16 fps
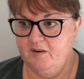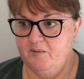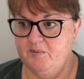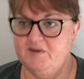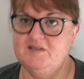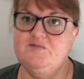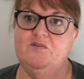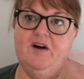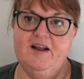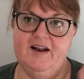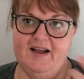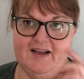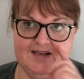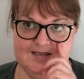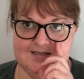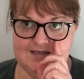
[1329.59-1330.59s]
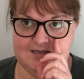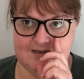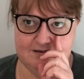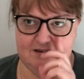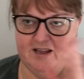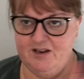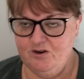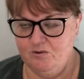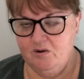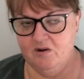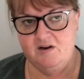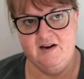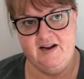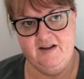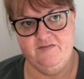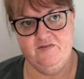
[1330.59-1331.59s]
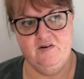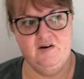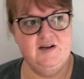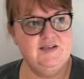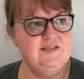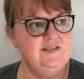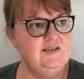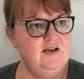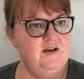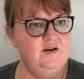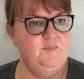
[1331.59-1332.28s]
because Friday is an annual holiday for us,